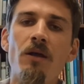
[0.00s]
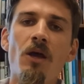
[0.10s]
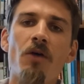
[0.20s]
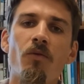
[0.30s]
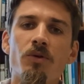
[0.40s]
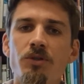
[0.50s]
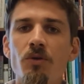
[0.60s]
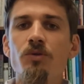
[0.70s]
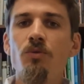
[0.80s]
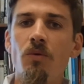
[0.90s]
Of course,
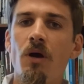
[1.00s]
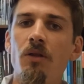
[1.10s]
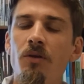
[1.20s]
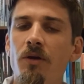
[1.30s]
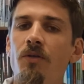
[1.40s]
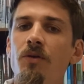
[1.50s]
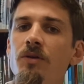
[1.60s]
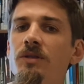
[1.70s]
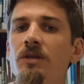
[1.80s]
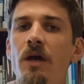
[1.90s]
those who look on the
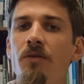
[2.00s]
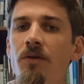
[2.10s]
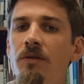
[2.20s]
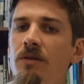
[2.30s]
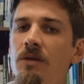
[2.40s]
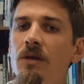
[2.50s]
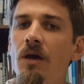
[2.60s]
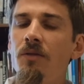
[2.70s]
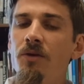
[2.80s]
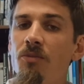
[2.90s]
good side look at
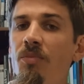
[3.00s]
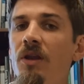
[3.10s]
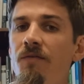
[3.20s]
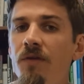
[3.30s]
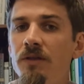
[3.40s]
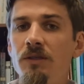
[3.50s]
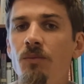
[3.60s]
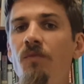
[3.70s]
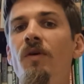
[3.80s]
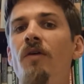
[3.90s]
the benefits that
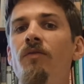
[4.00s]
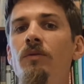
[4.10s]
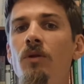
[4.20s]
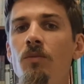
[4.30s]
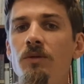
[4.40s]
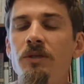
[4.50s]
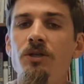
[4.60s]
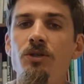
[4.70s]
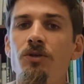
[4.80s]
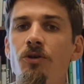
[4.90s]
we've had from
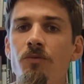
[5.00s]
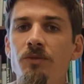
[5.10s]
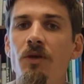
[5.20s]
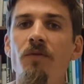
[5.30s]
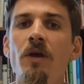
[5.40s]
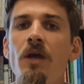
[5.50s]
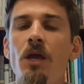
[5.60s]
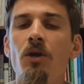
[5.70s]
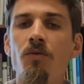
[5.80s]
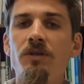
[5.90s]
globalization in terms of
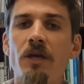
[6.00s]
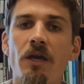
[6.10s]
increased